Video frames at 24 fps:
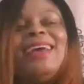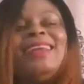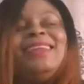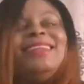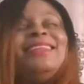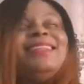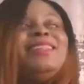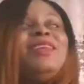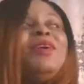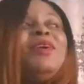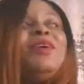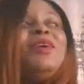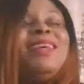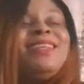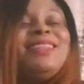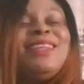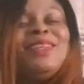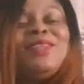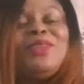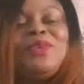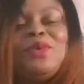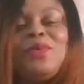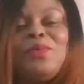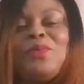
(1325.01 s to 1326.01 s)
These are
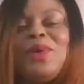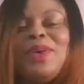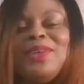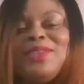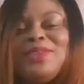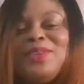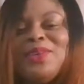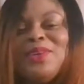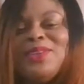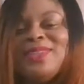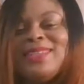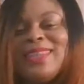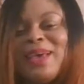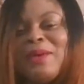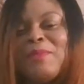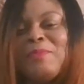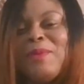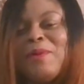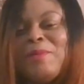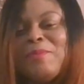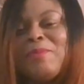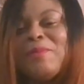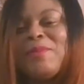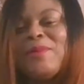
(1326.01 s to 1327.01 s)
unnecessary questions that
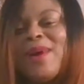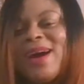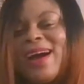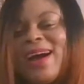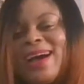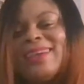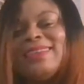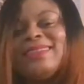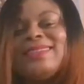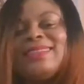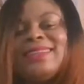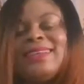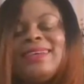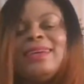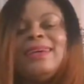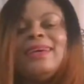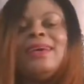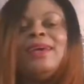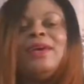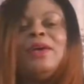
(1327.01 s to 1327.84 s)
people ask.